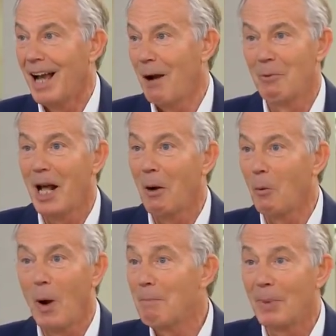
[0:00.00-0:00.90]
and
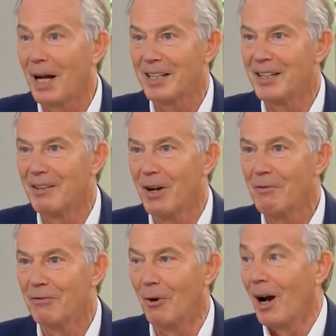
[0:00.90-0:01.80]
without one party to
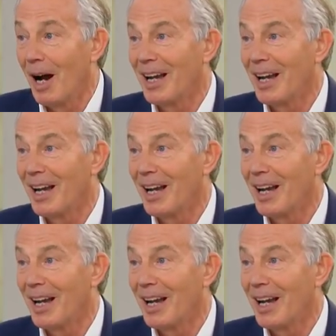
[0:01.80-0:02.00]
vote for.